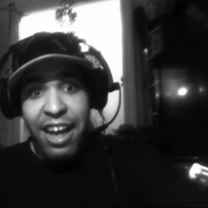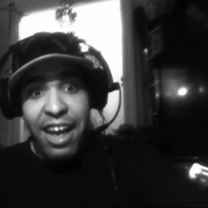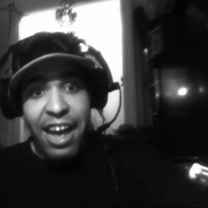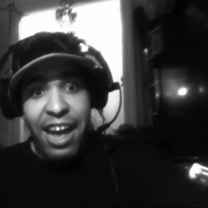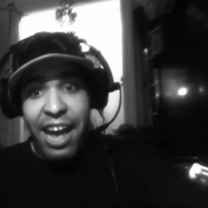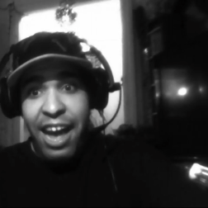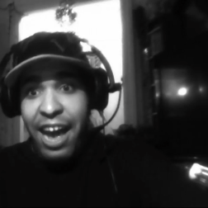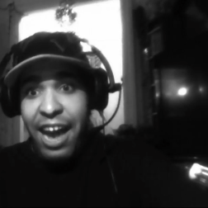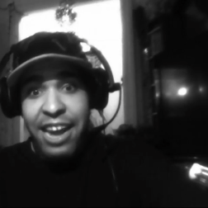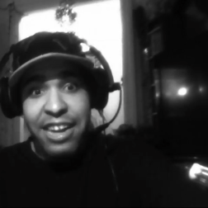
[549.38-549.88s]

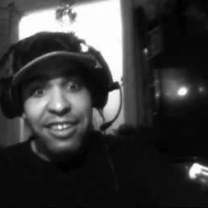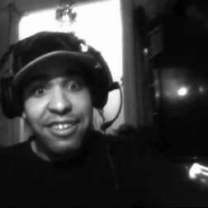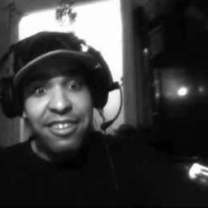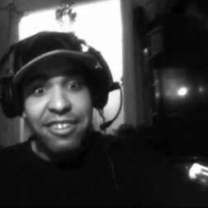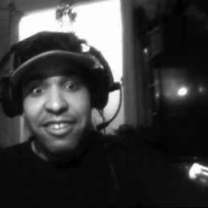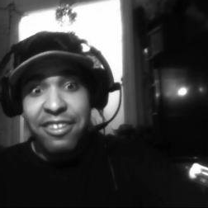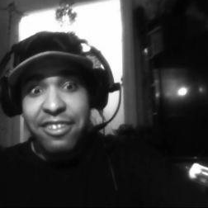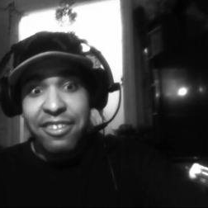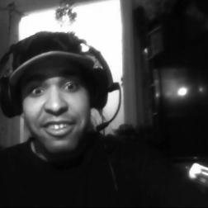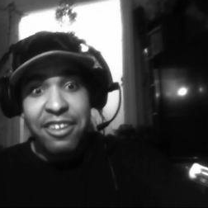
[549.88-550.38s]
I
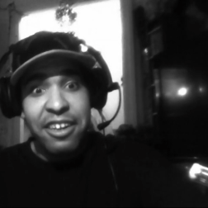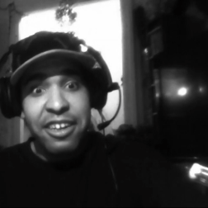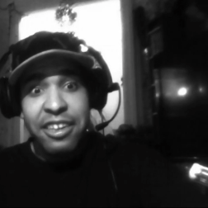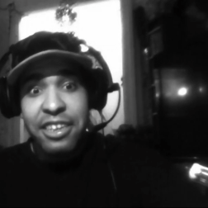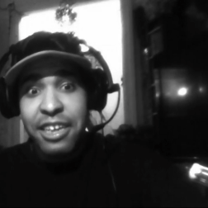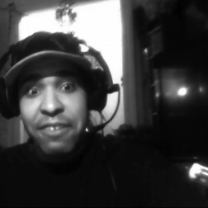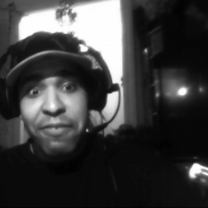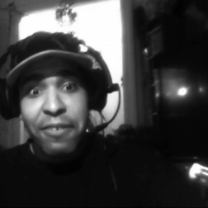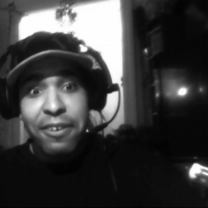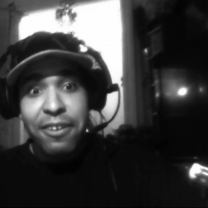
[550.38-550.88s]
didn't
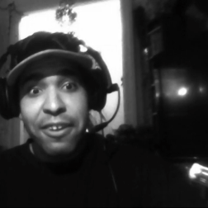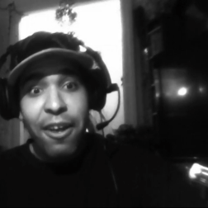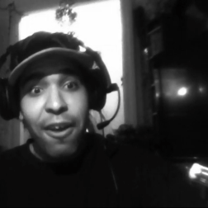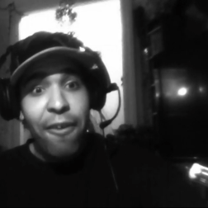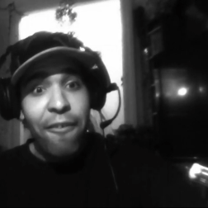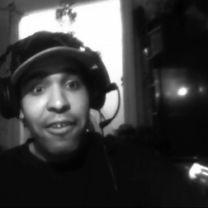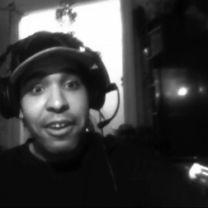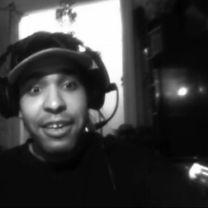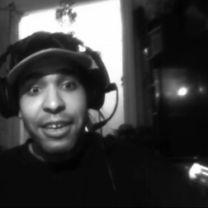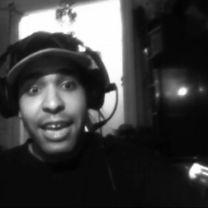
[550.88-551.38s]
even
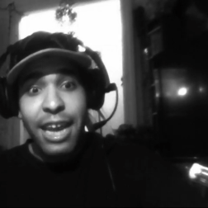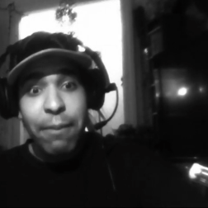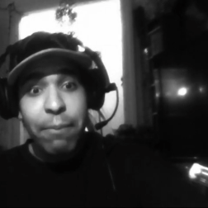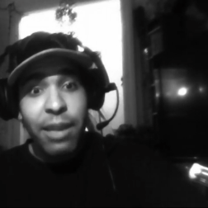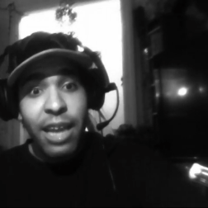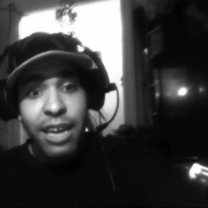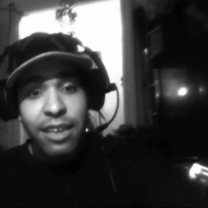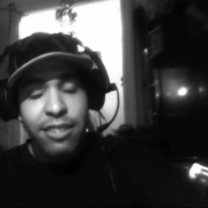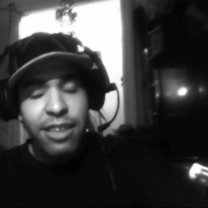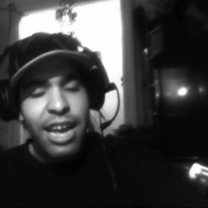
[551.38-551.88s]
know a game
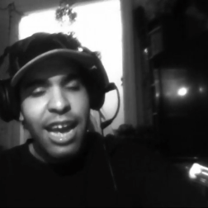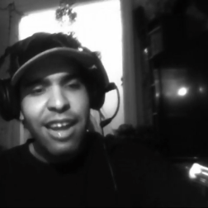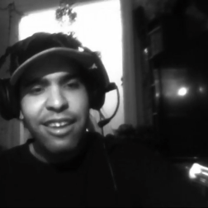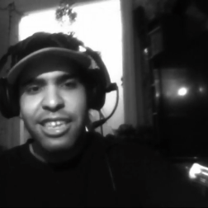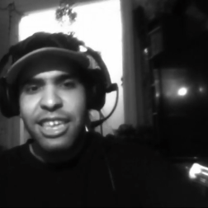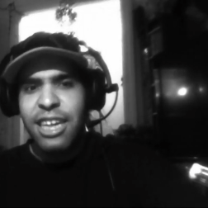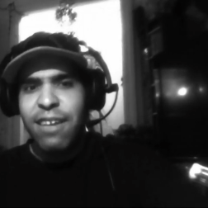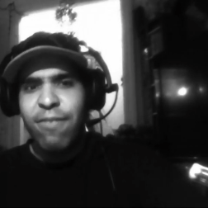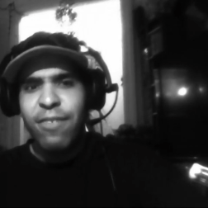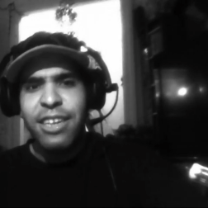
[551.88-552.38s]
like that
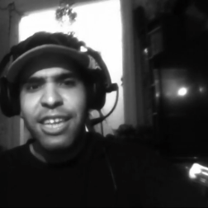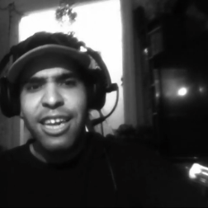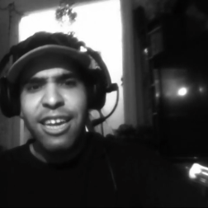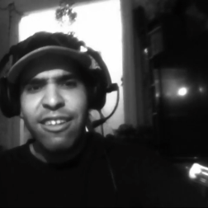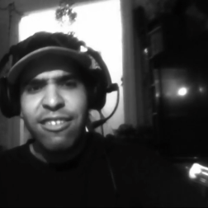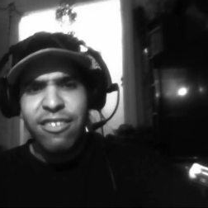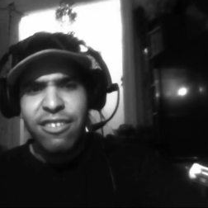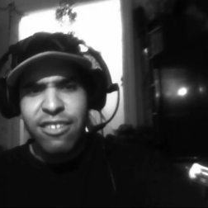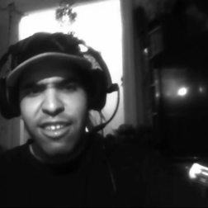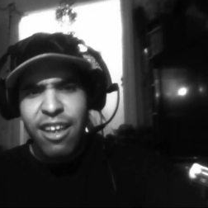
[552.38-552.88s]
even
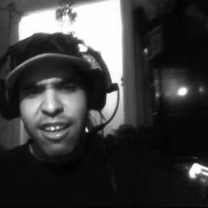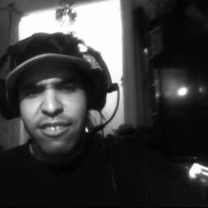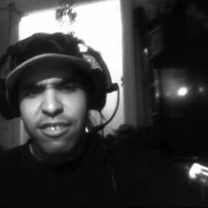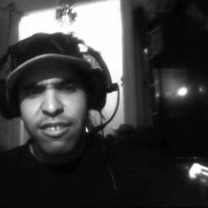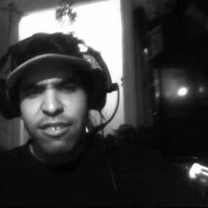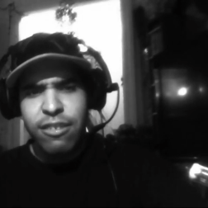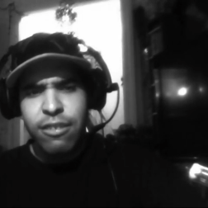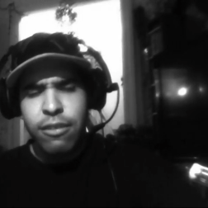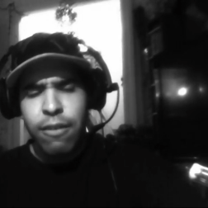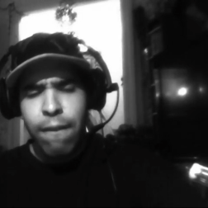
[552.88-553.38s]

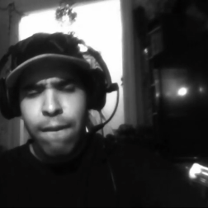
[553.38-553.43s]
exists.